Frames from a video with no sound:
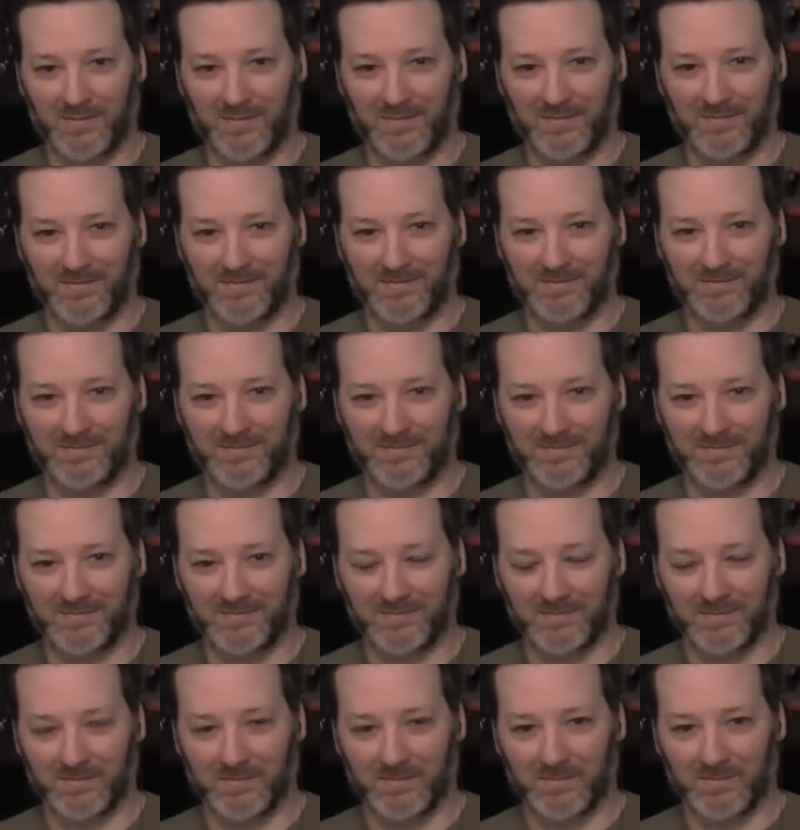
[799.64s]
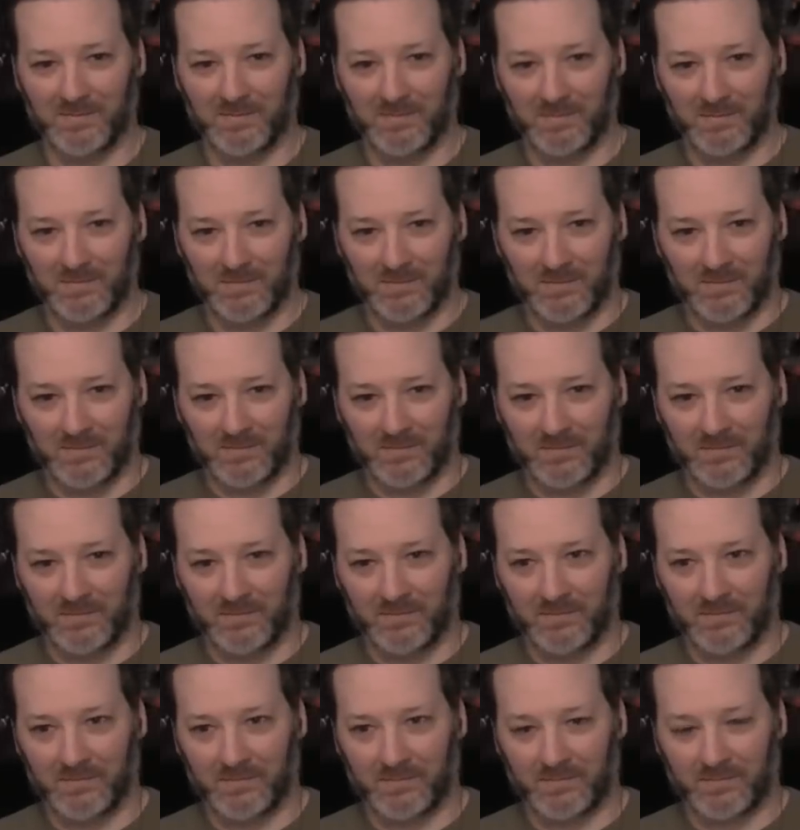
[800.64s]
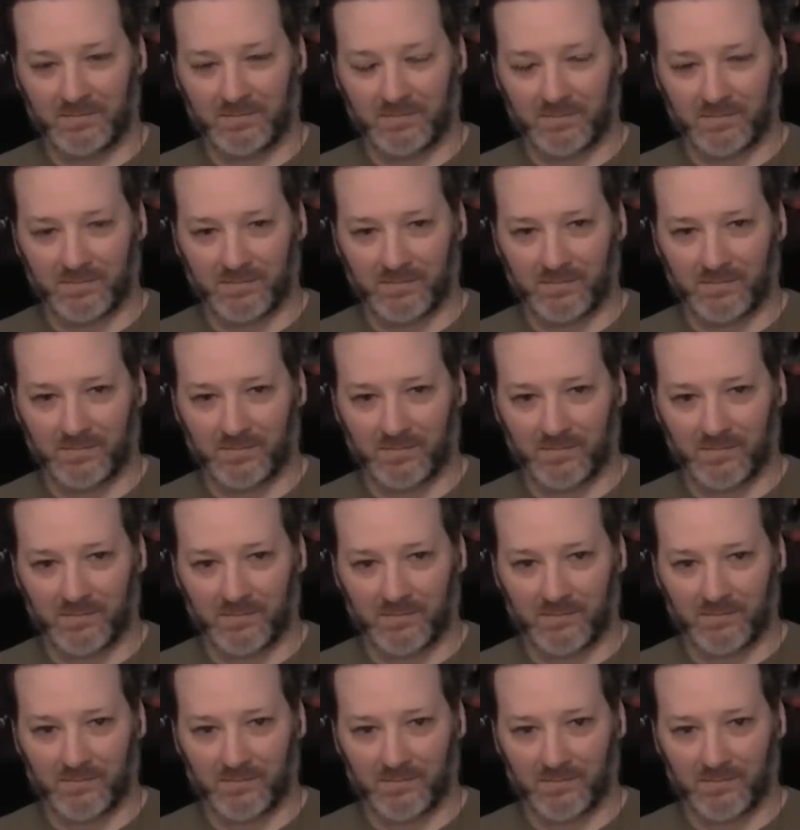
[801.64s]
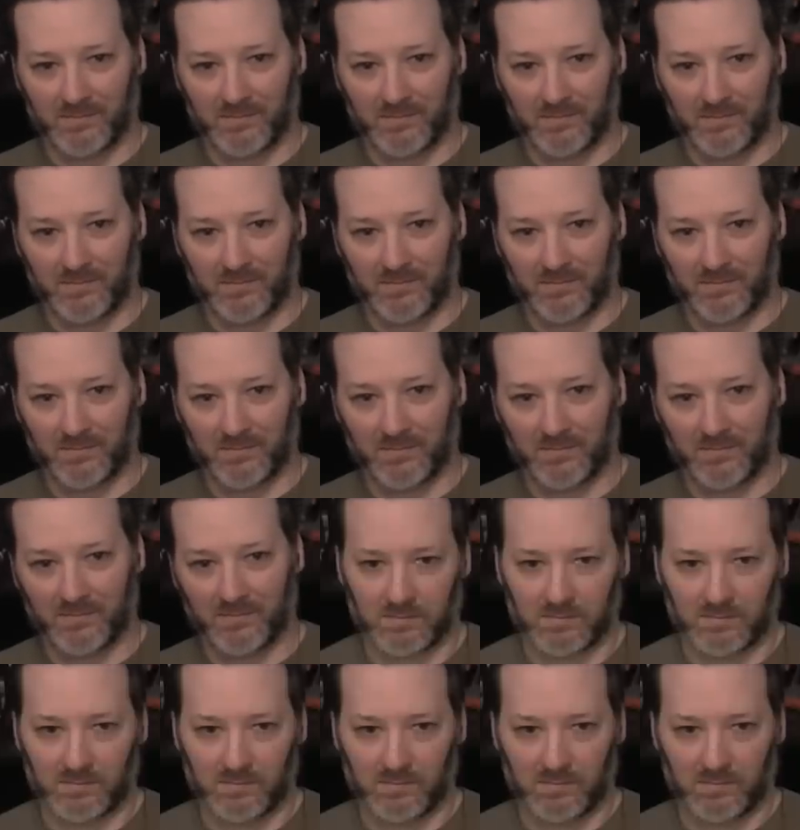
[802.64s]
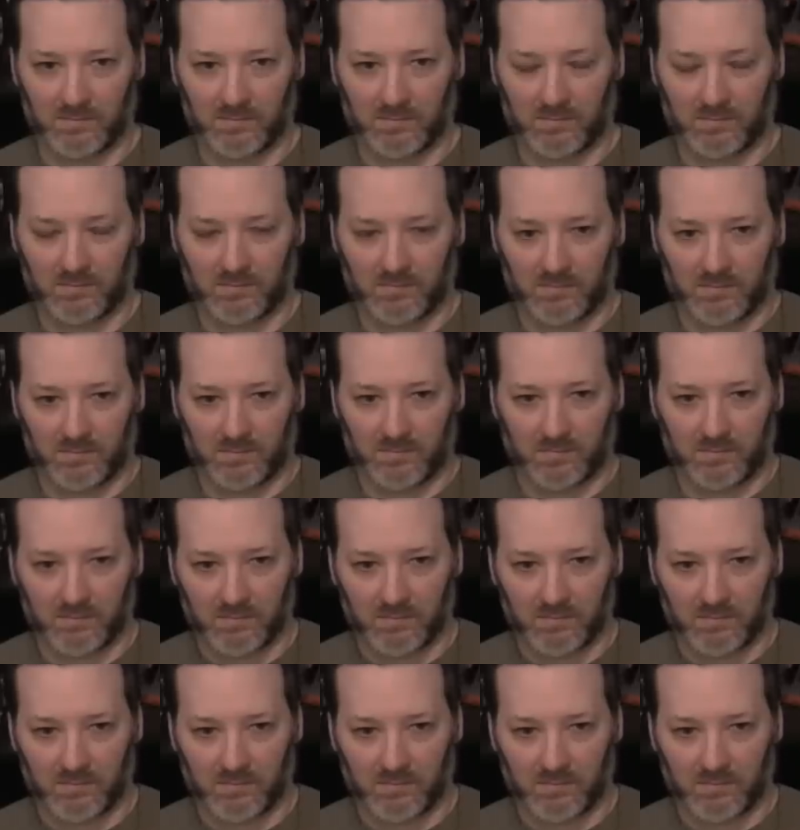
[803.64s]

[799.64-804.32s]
[no speech]